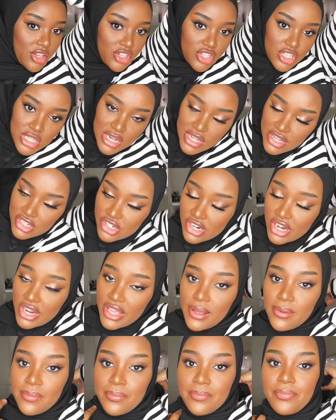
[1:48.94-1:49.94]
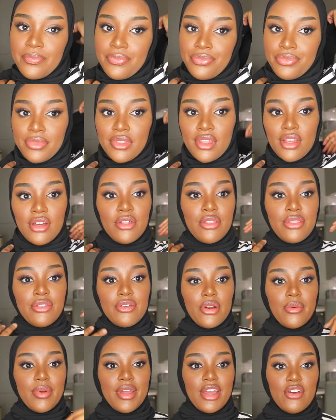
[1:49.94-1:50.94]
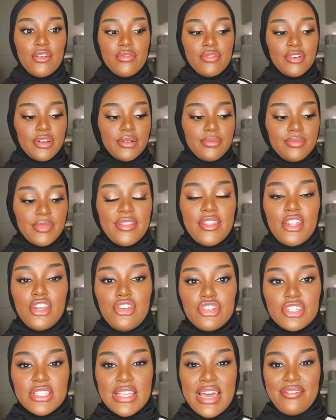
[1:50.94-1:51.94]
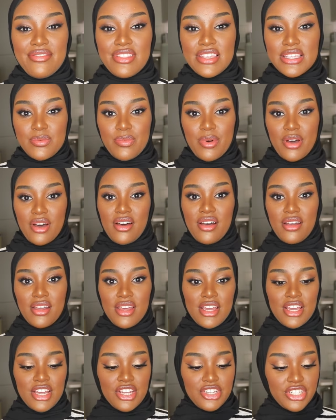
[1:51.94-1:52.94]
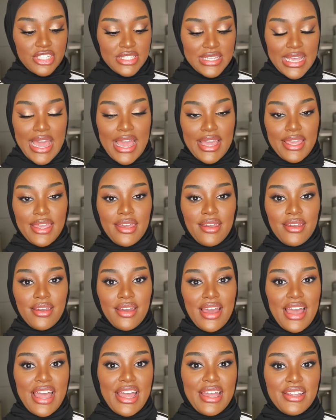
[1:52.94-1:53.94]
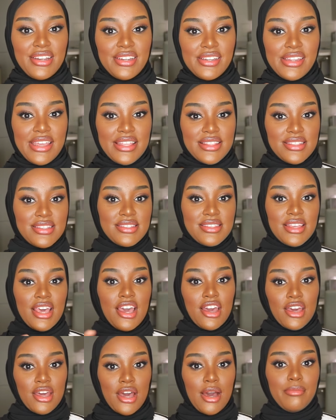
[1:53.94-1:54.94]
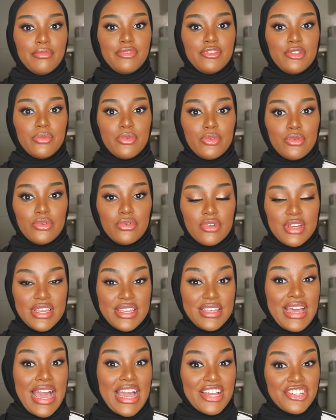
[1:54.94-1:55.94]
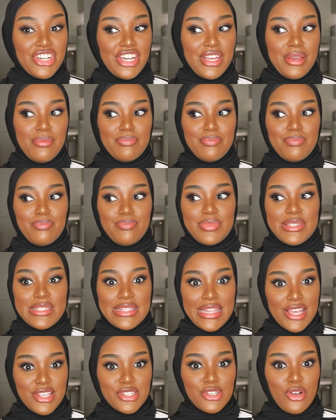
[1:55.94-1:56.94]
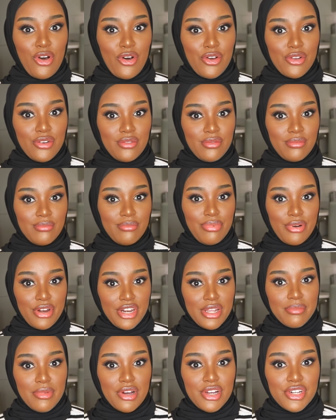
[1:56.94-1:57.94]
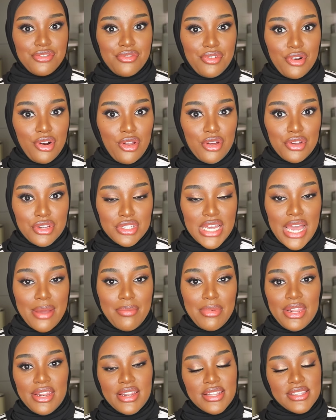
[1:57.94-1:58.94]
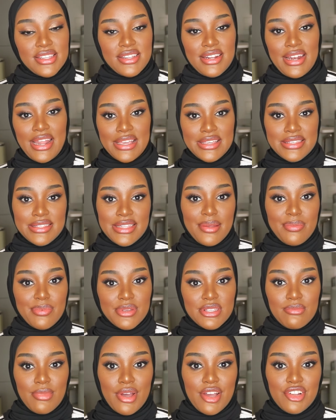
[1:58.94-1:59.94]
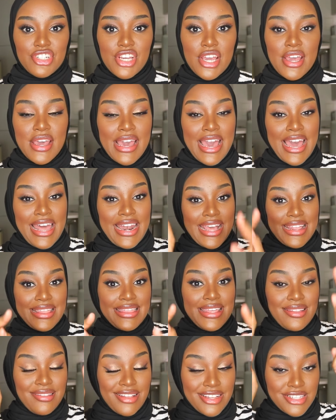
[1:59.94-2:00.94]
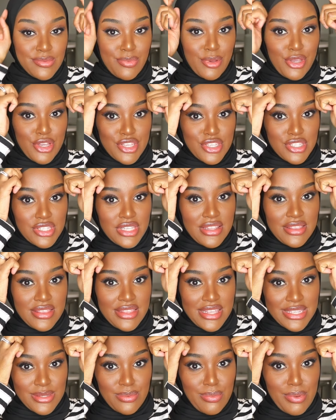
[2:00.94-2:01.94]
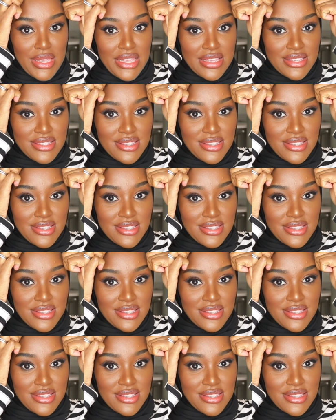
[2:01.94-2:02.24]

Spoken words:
just literally throw it over, and then you just have this part just hanging, and it's comfortable. It actually stays on pretty much for a long time, and it doesn't like slip as much, and I think that's because this piece